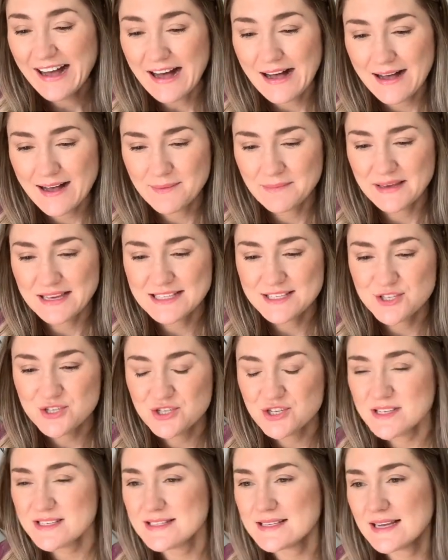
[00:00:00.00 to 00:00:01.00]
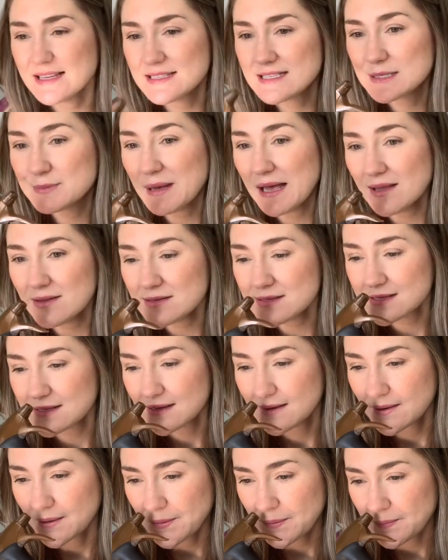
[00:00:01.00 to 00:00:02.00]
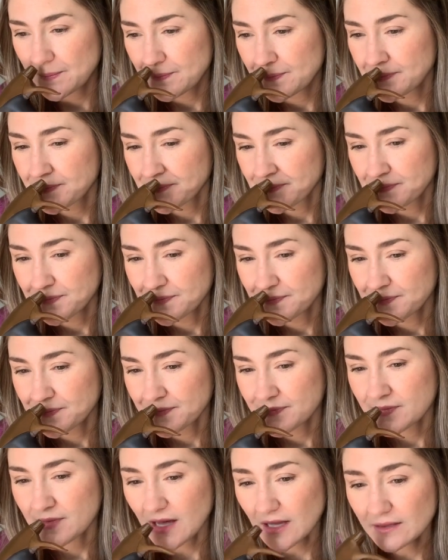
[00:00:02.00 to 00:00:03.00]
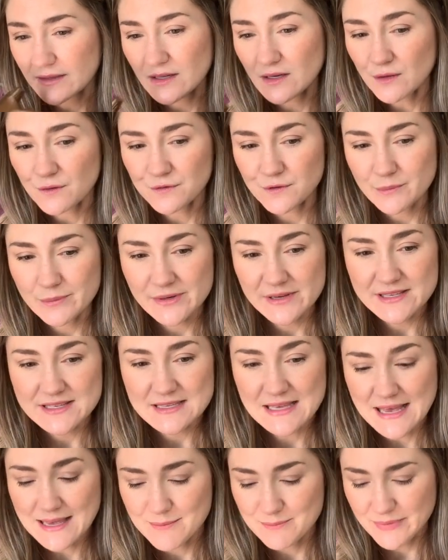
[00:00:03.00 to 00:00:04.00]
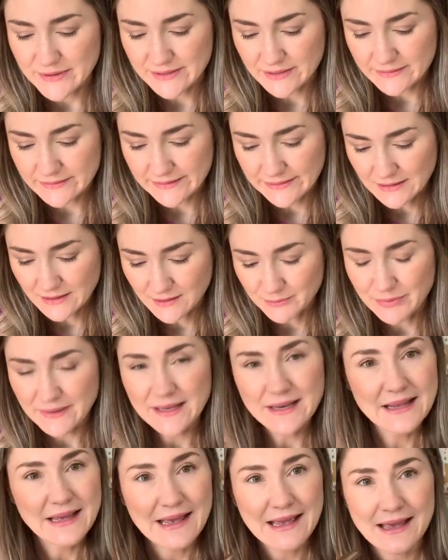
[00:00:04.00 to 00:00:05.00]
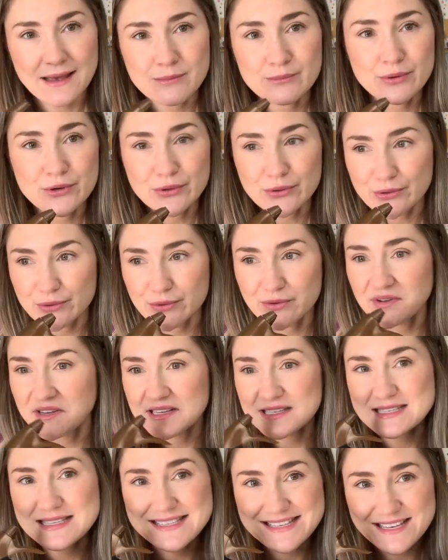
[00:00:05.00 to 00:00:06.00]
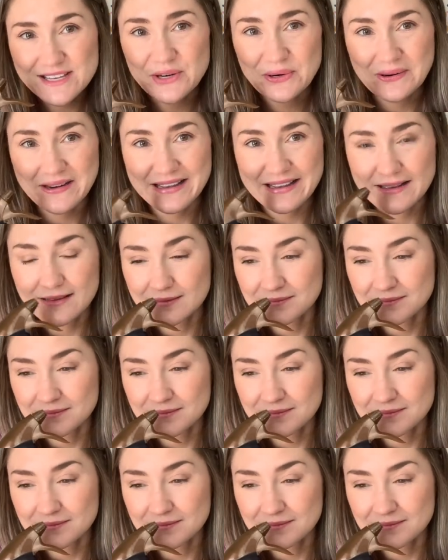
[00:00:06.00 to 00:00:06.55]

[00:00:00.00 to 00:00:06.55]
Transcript: um, it's just, it smells a little Febreze-like, but a little bit amber oud and cedary.